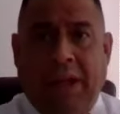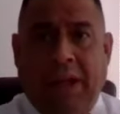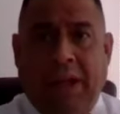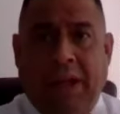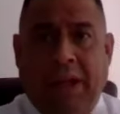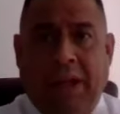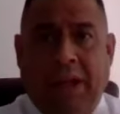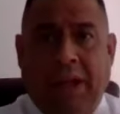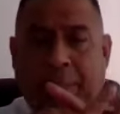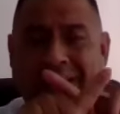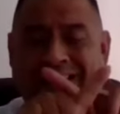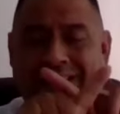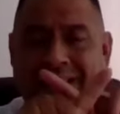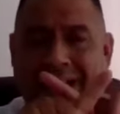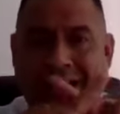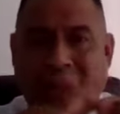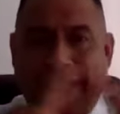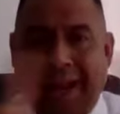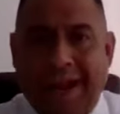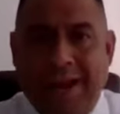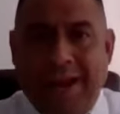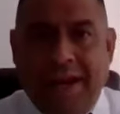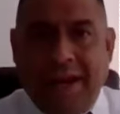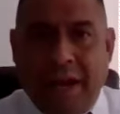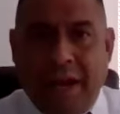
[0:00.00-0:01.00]
It will be
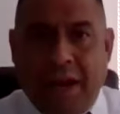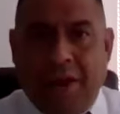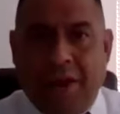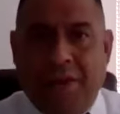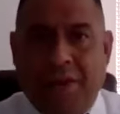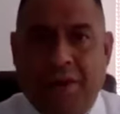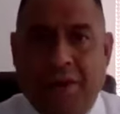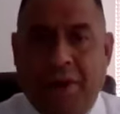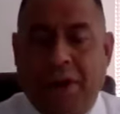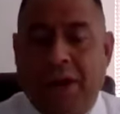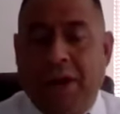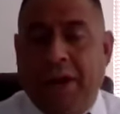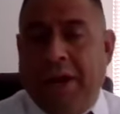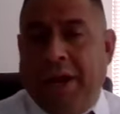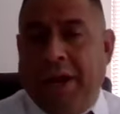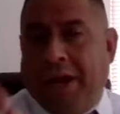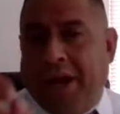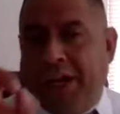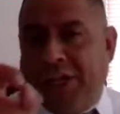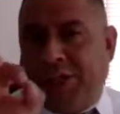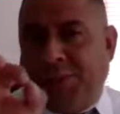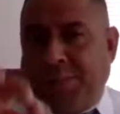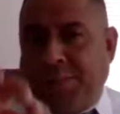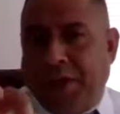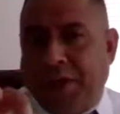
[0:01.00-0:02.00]
unlike any other,
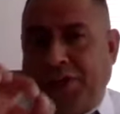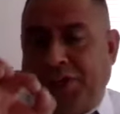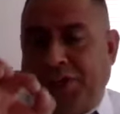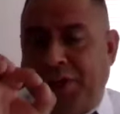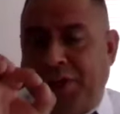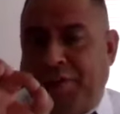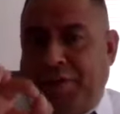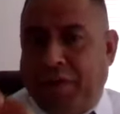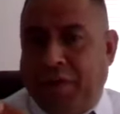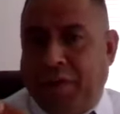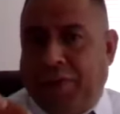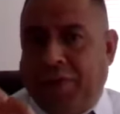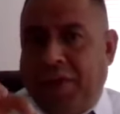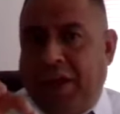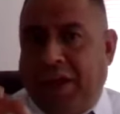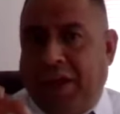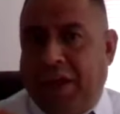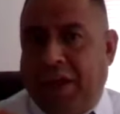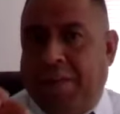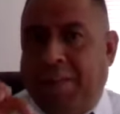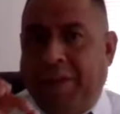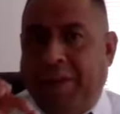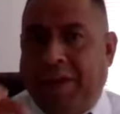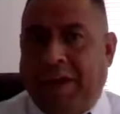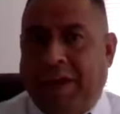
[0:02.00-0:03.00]
especially if you're
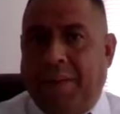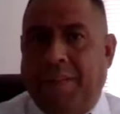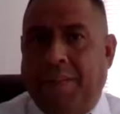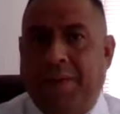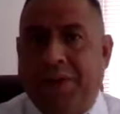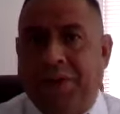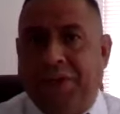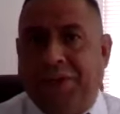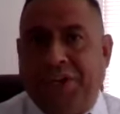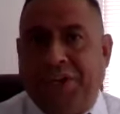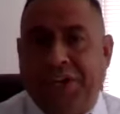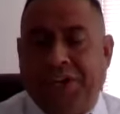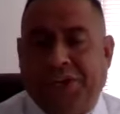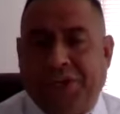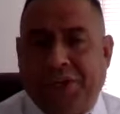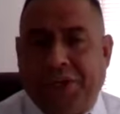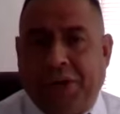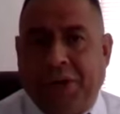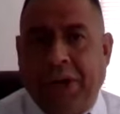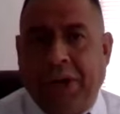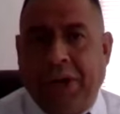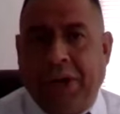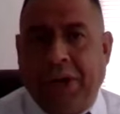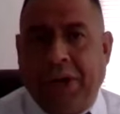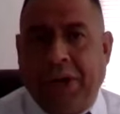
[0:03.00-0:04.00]
thinking of becoming a
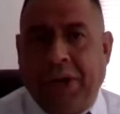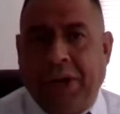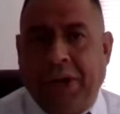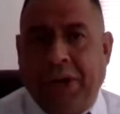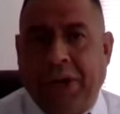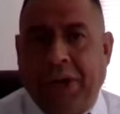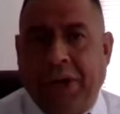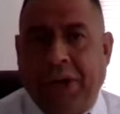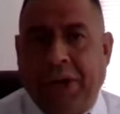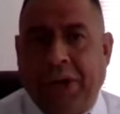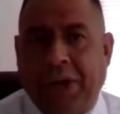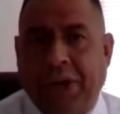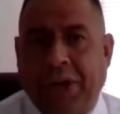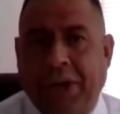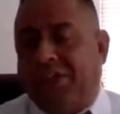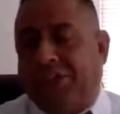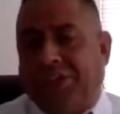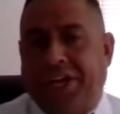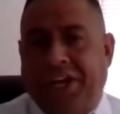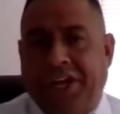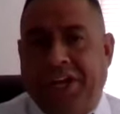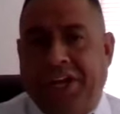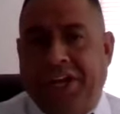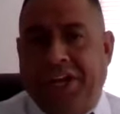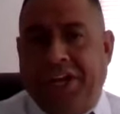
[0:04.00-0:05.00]
teacher, because
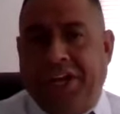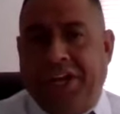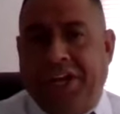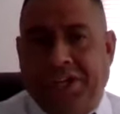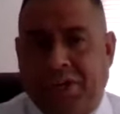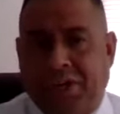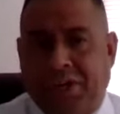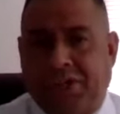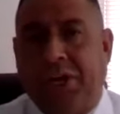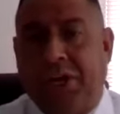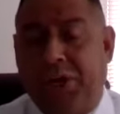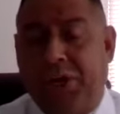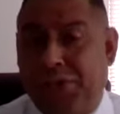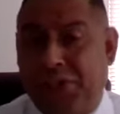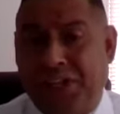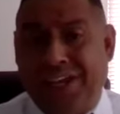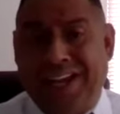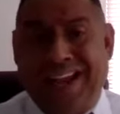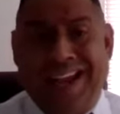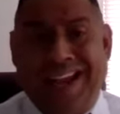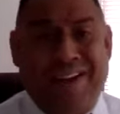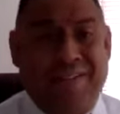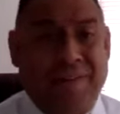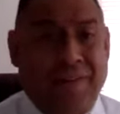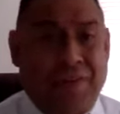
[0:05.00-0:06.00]
teachers
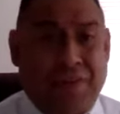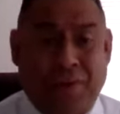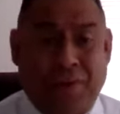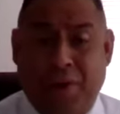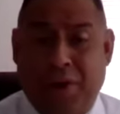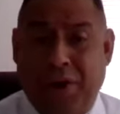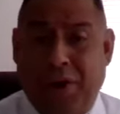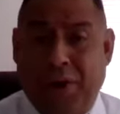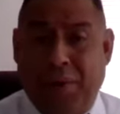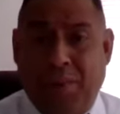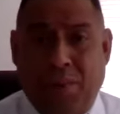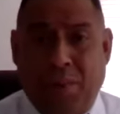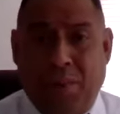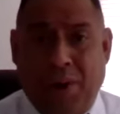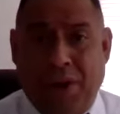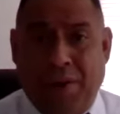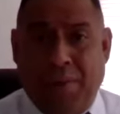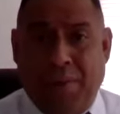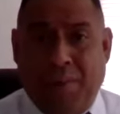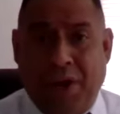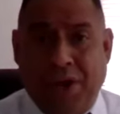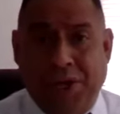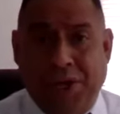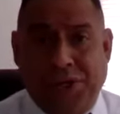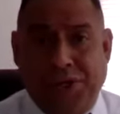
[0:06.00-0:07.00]
usually have a
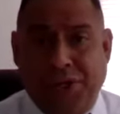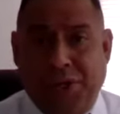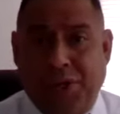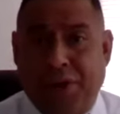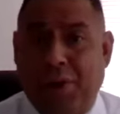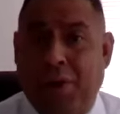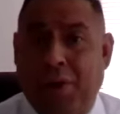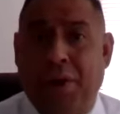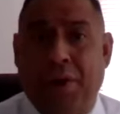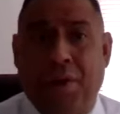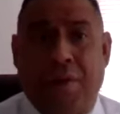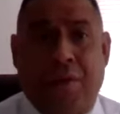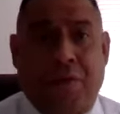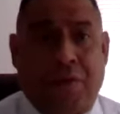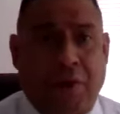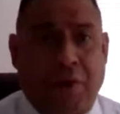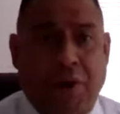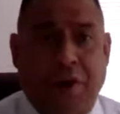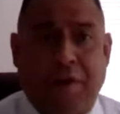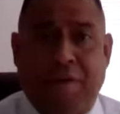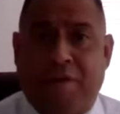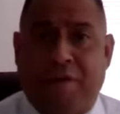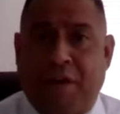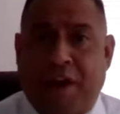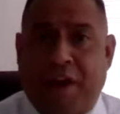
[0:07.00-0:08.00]
30-to-1 ratio,
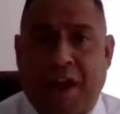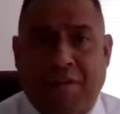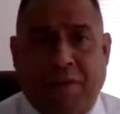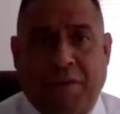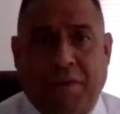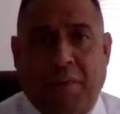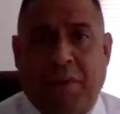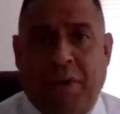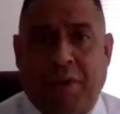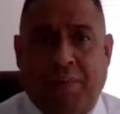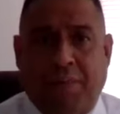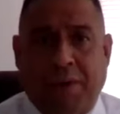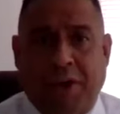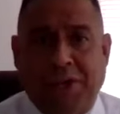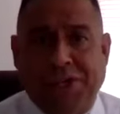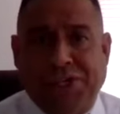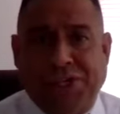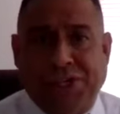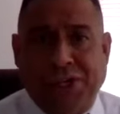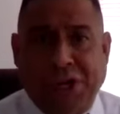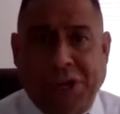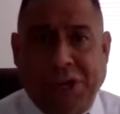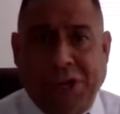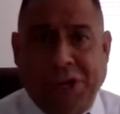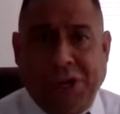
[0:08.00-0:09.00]
35-to-1
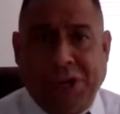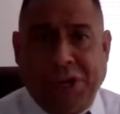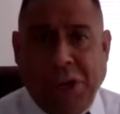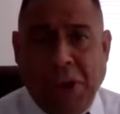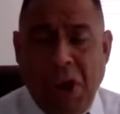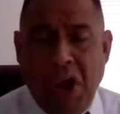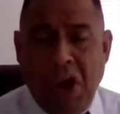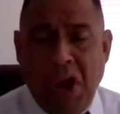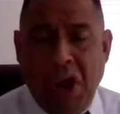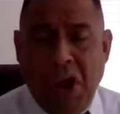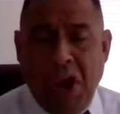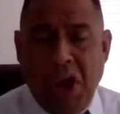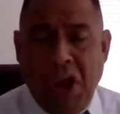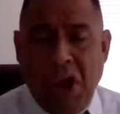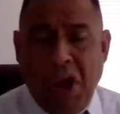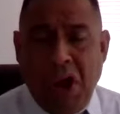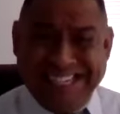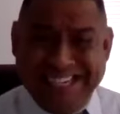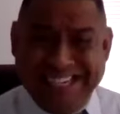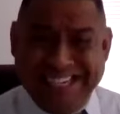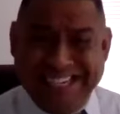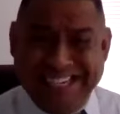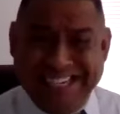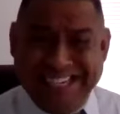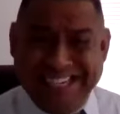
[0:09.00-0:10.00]
ratio.
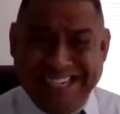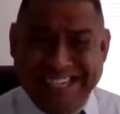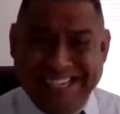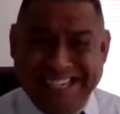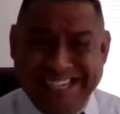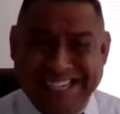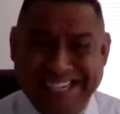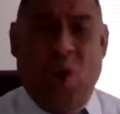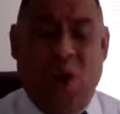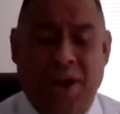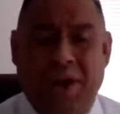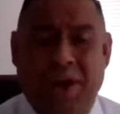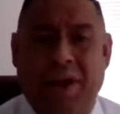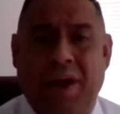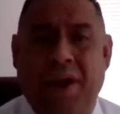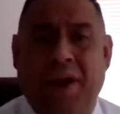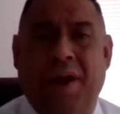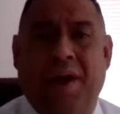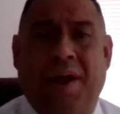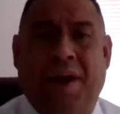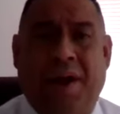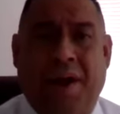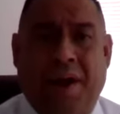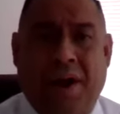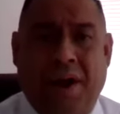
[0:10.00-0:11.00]
This is
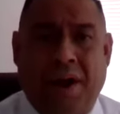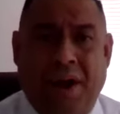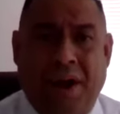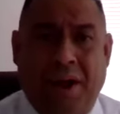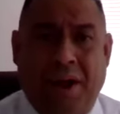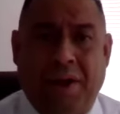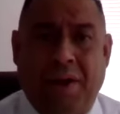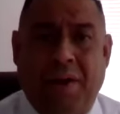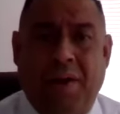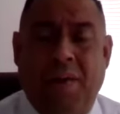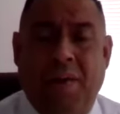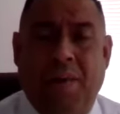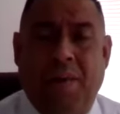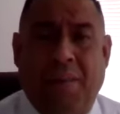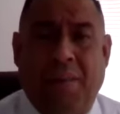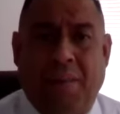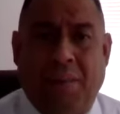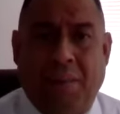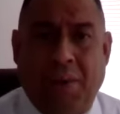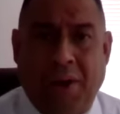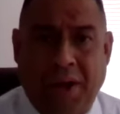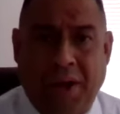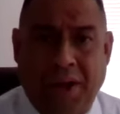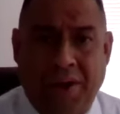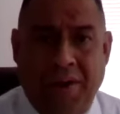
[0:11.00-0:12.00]

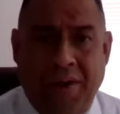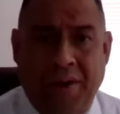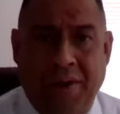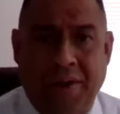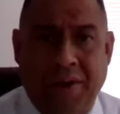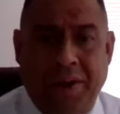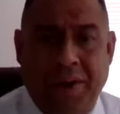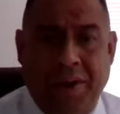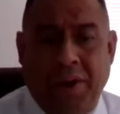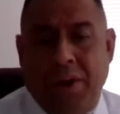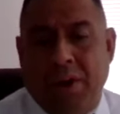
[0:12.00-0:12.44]
1-on-1.